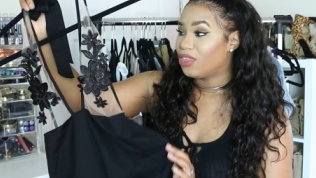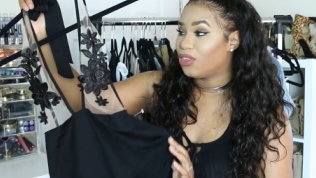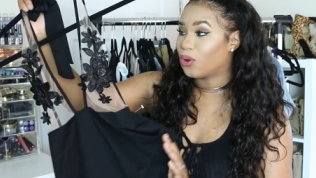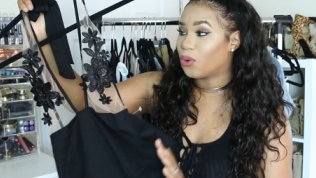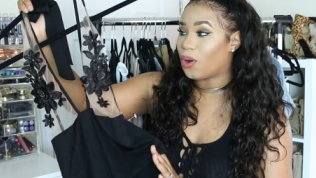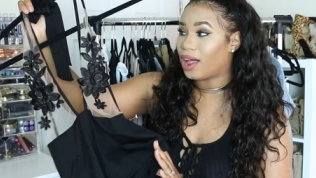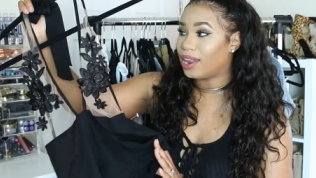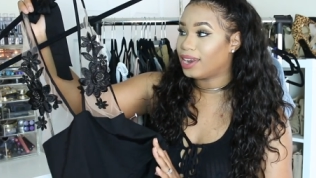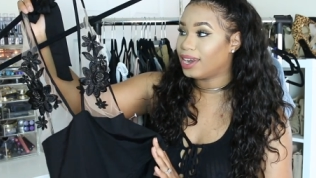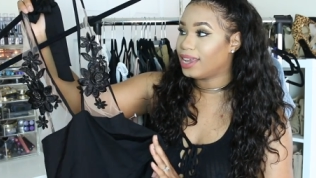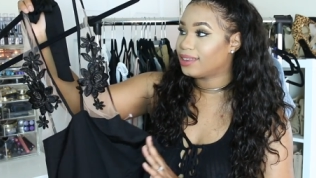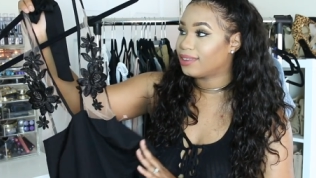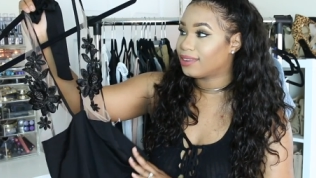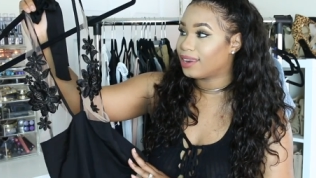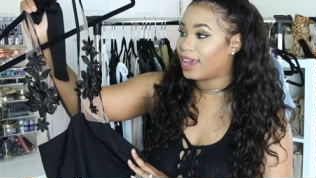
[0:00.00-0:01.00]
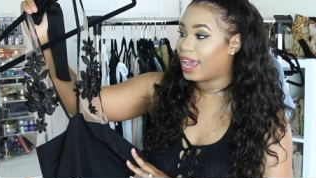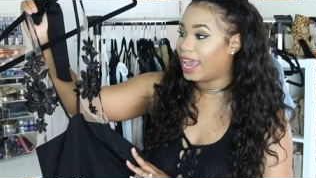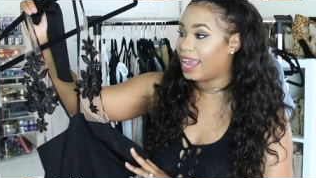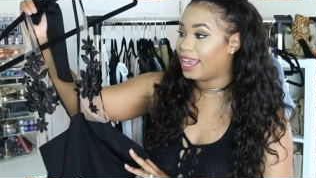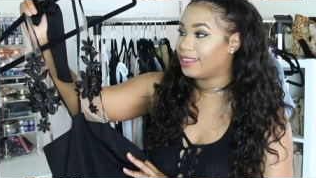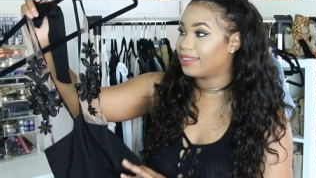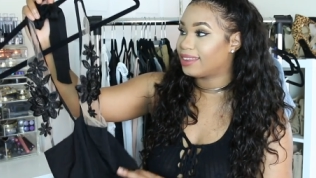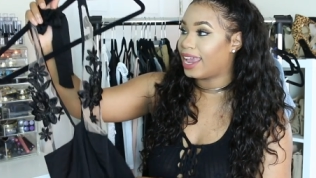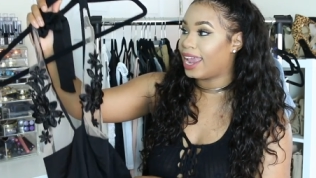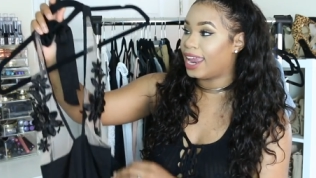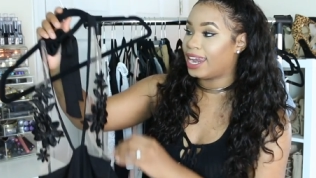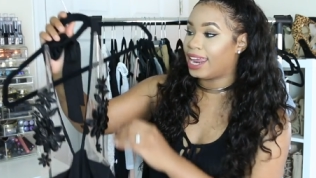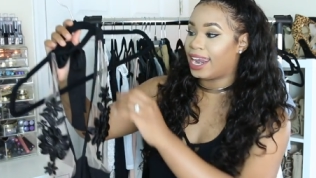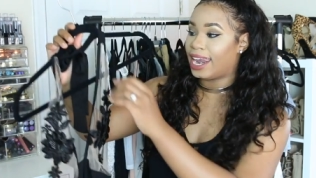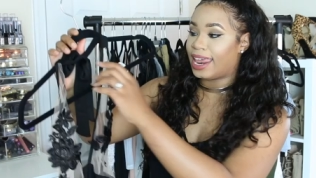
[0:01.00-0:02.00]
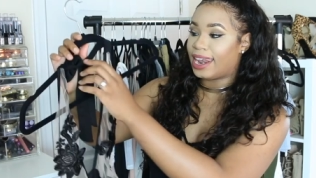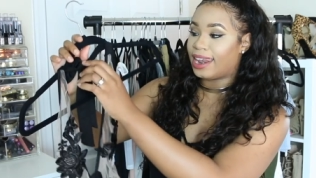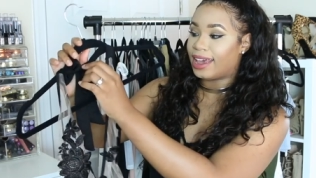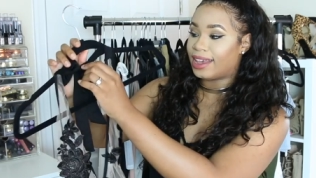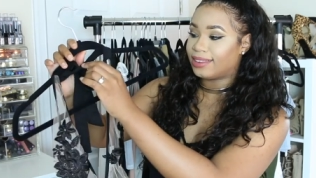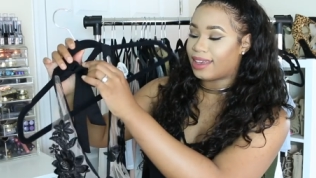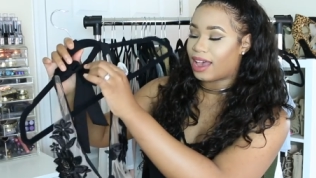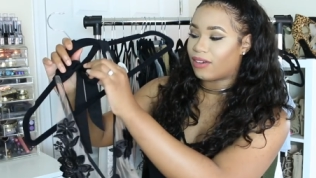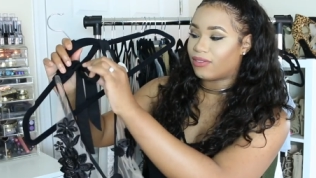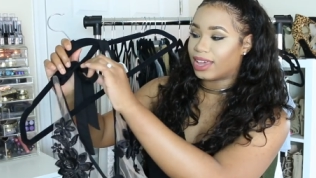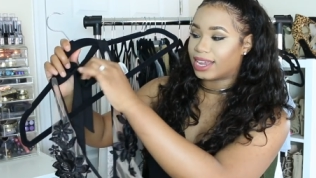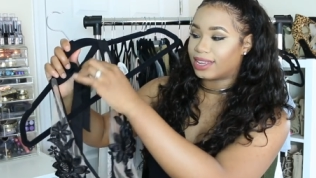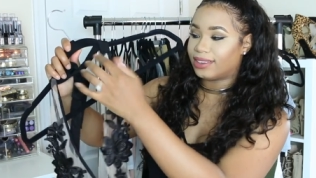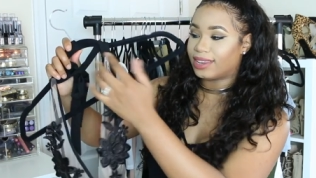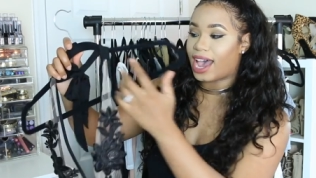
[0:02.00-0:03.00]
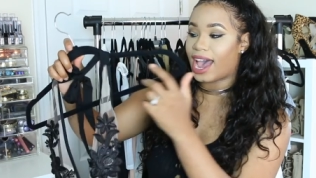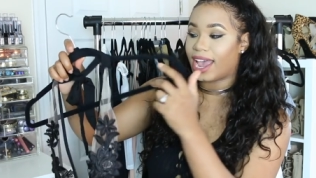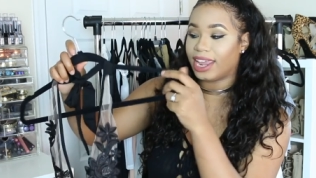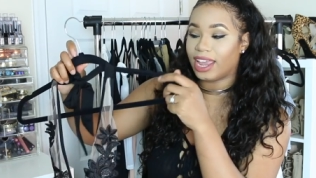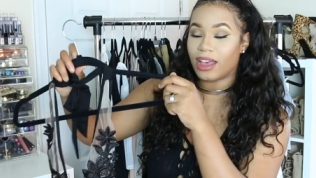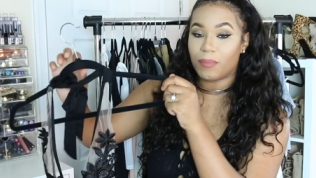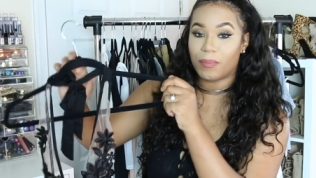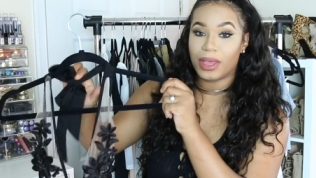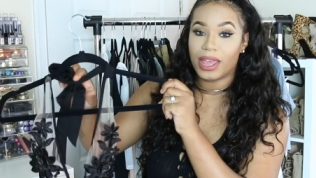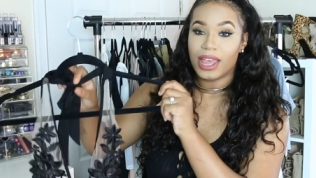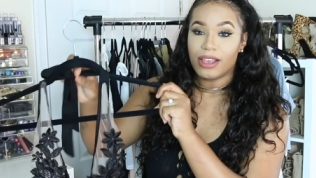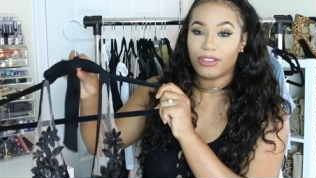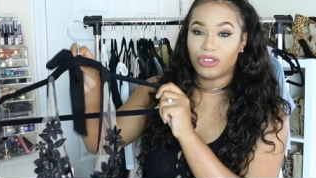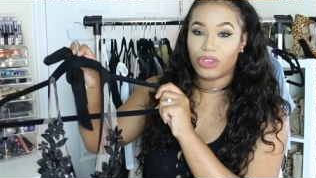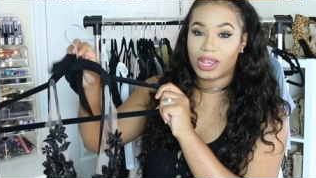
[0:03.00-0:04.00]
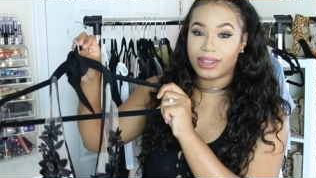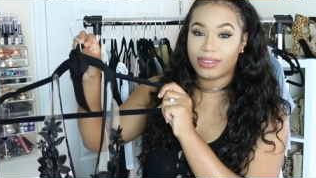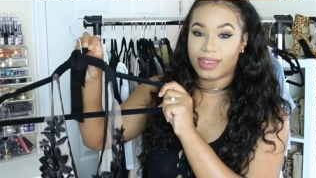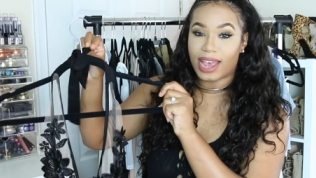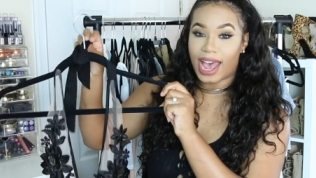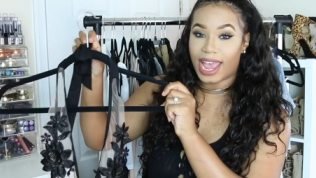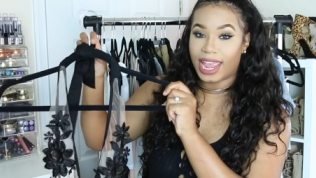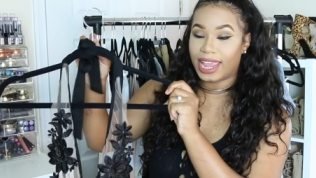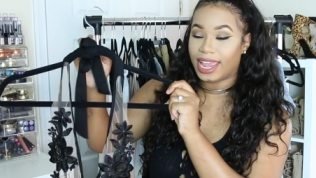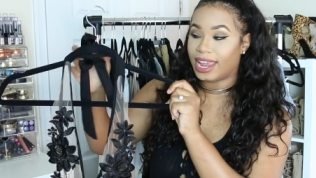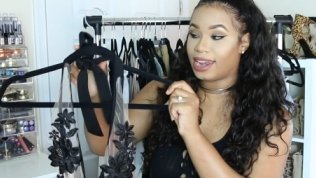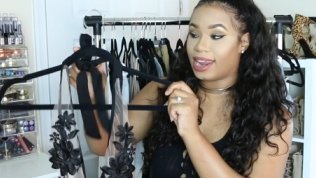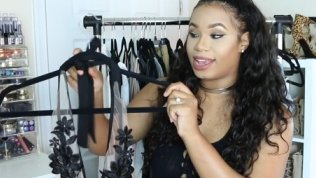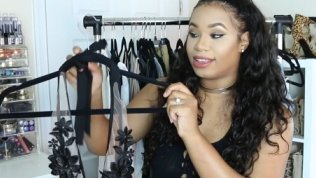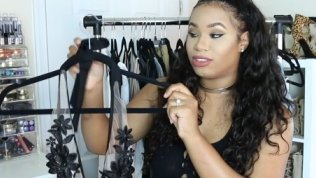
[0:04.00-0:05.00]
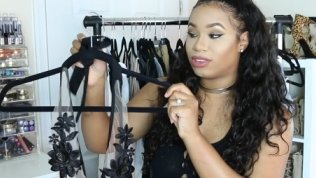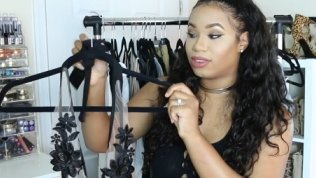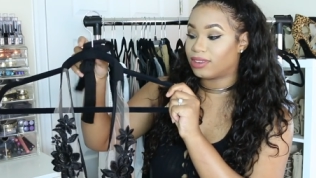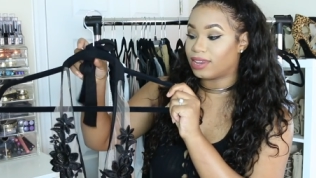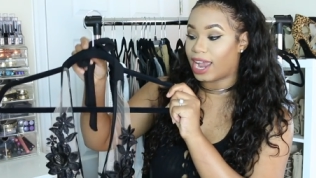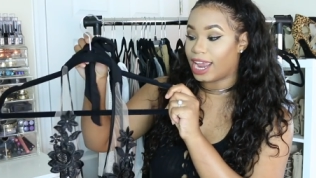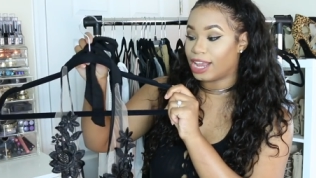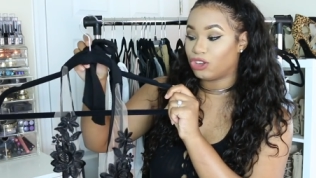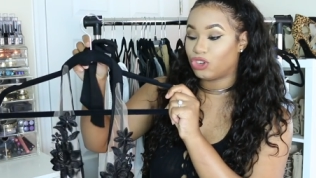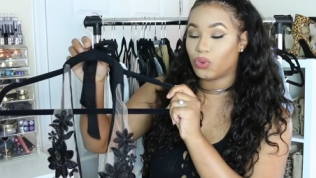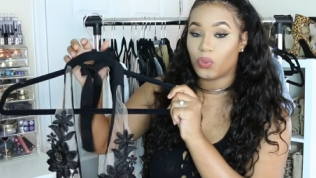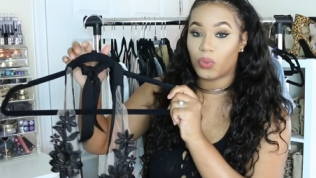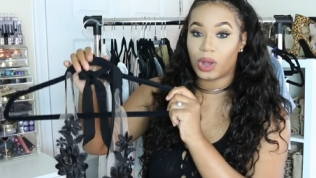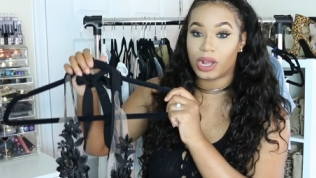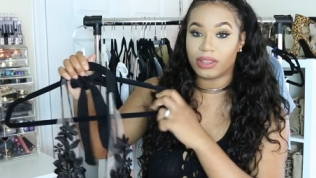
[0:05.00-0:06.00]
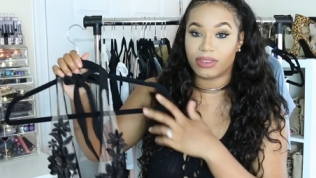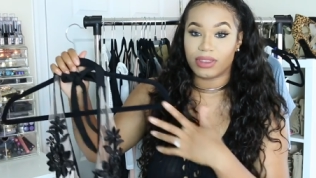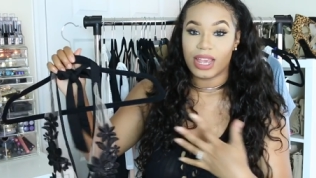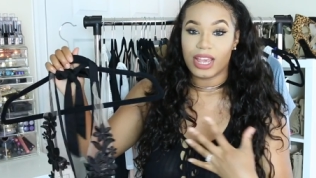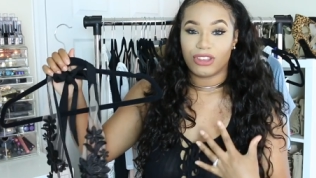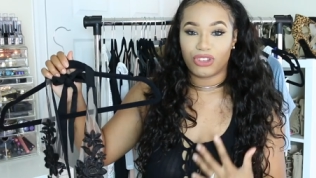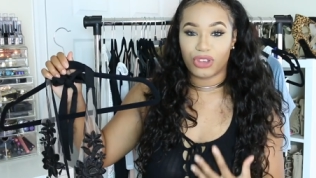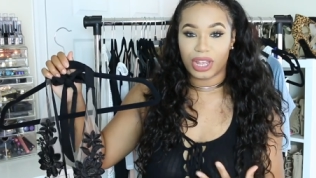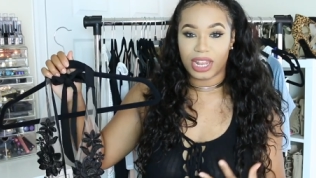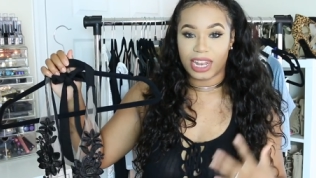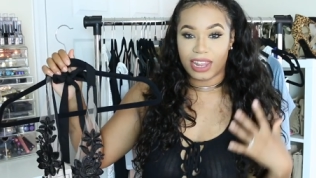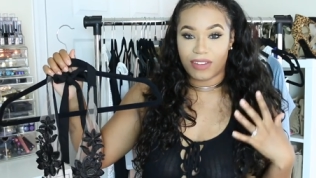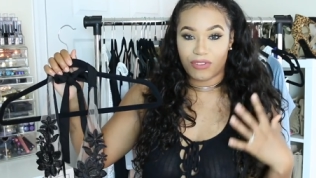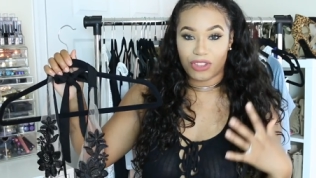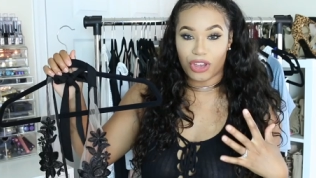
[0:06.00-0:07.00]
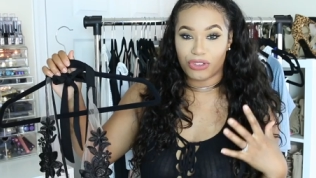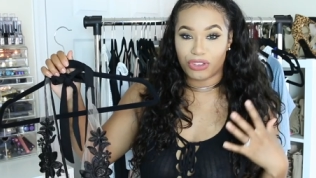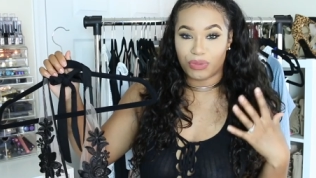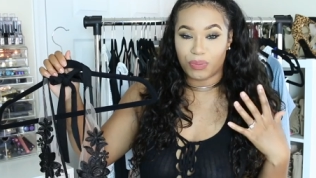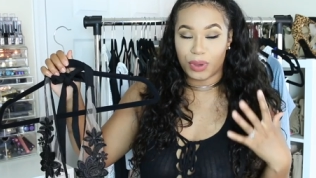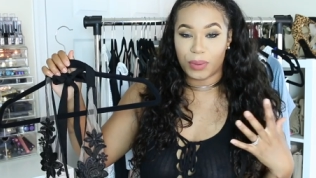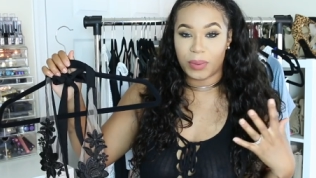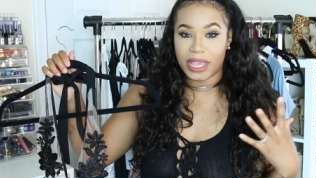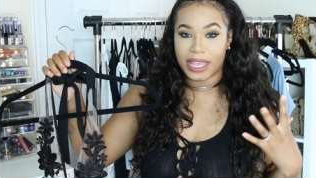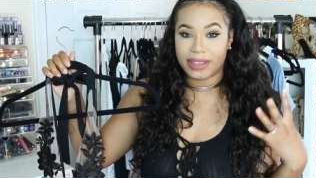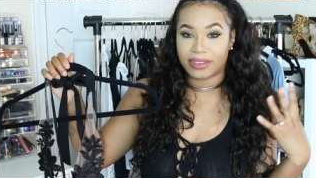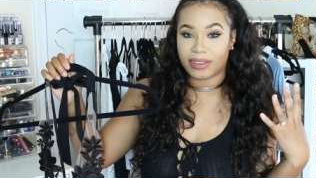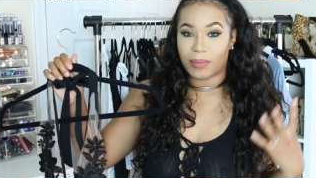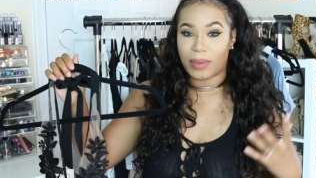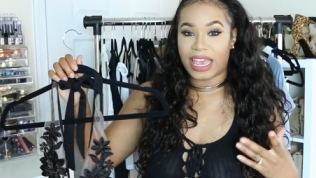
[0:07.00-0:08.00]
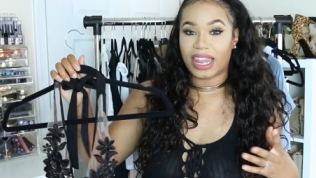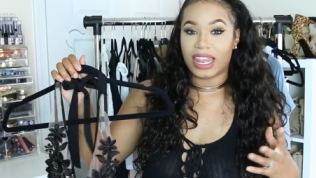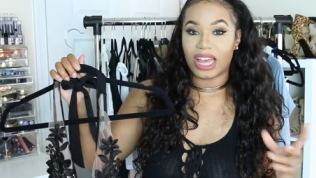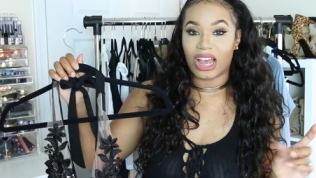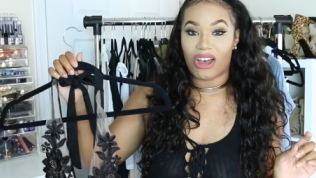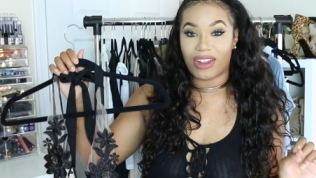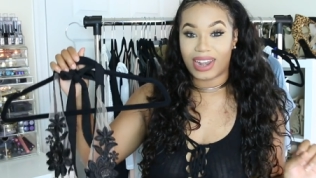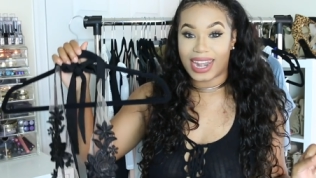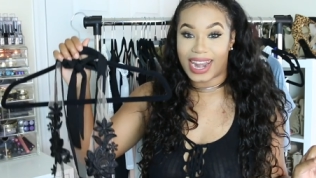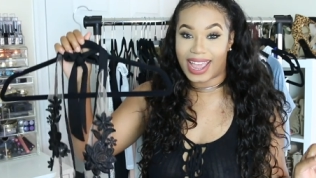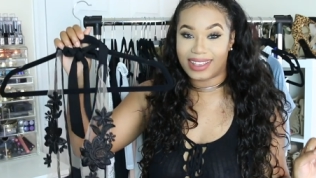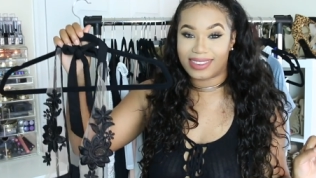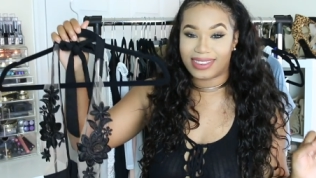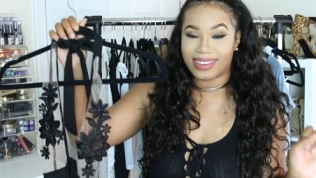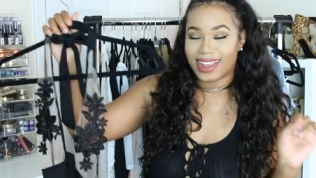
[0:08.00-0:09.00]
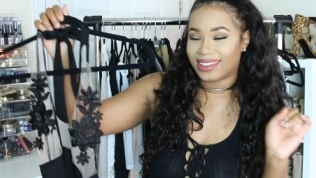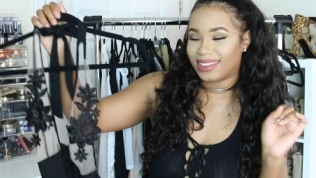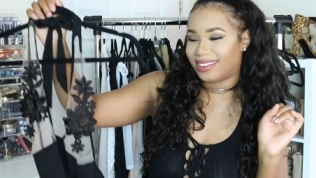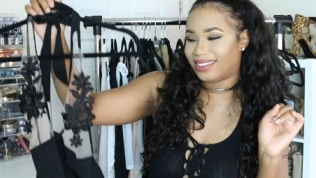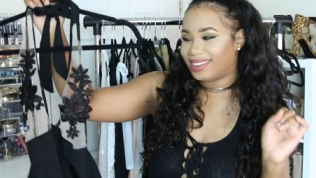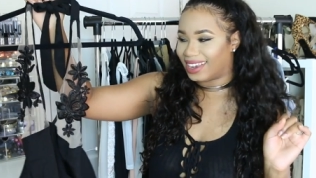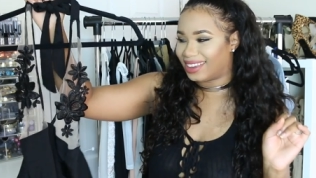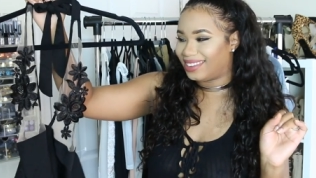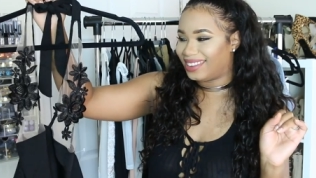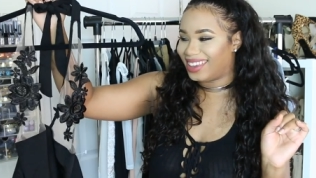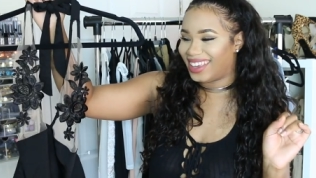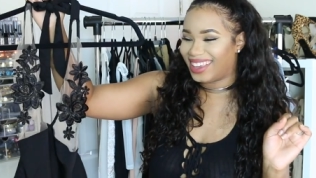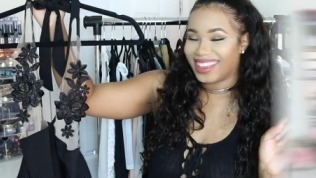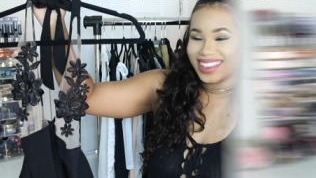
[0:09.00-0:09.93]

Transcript: The quality is nice, and it does have like a tie up, so you can tie it as tight as you want, so you can lift those boobies and make it look all nice and sexy.